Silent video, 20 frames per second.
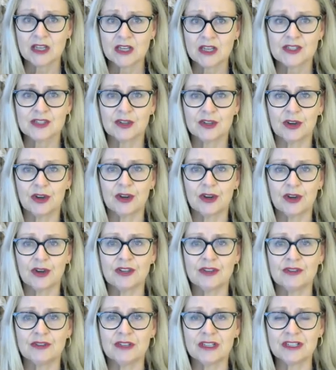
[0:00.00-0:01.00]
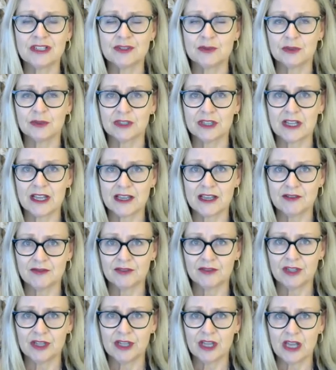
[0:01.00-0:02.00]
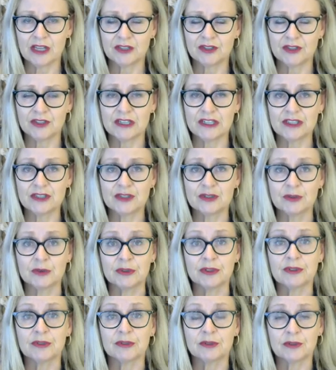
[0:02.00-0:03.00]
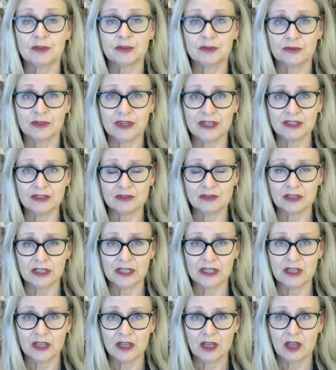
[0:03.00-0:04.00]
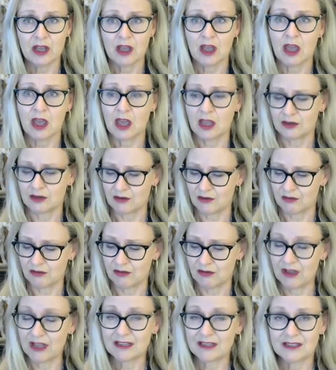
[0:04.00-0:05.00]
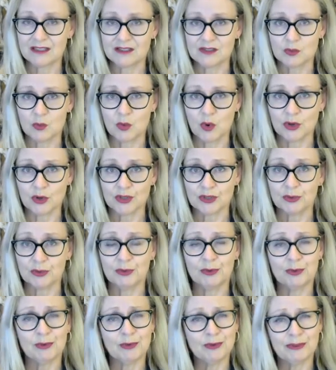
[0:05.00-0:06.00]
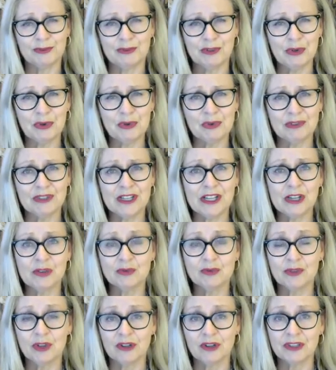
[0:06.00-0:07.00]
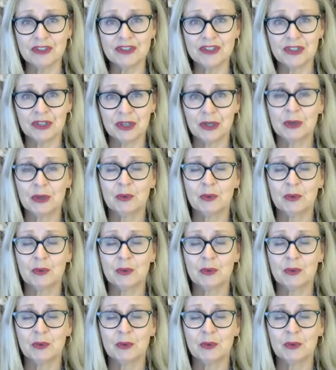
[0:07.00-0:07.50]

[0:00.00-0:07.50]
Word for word: So you need to do it carefully and you need to do it correctly. And that is what all of your legal knowledge